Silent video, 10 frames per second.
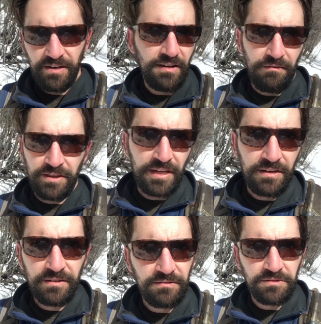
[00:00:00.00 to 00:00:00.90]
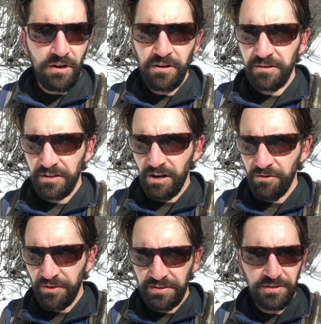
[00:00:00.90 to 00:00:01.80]
everything is gone. You know,
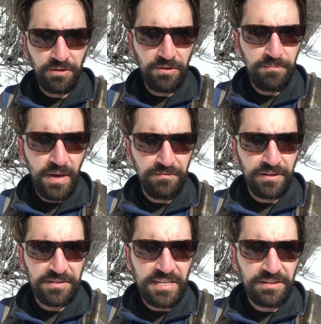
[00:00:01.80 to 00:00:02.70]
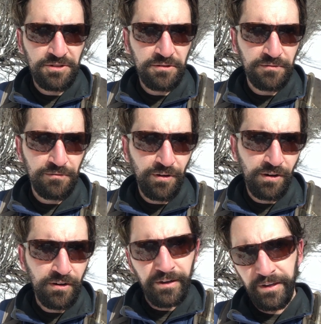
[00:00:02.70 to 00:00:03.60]
that's the good benefit of skis too. If you
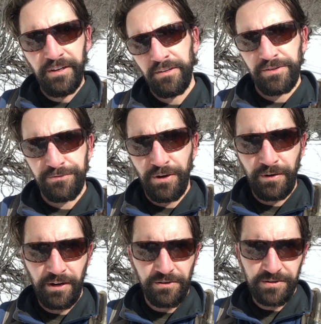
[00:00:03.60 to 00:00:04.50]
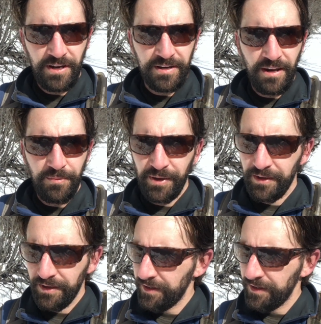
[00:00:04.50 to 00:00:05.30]
fall, you just fall right on your side and get up.